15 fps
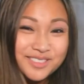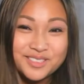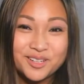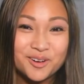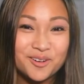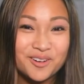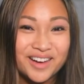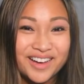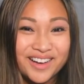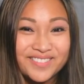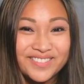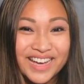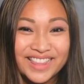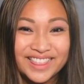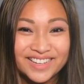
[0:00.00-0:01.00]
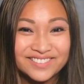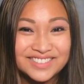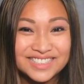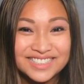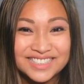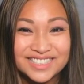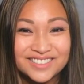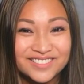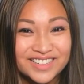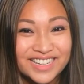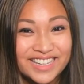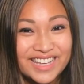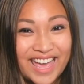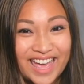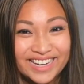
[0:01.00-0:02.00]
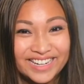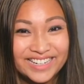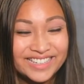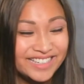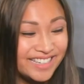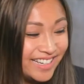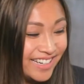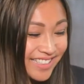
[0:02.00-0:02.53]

So I'd love to see you again.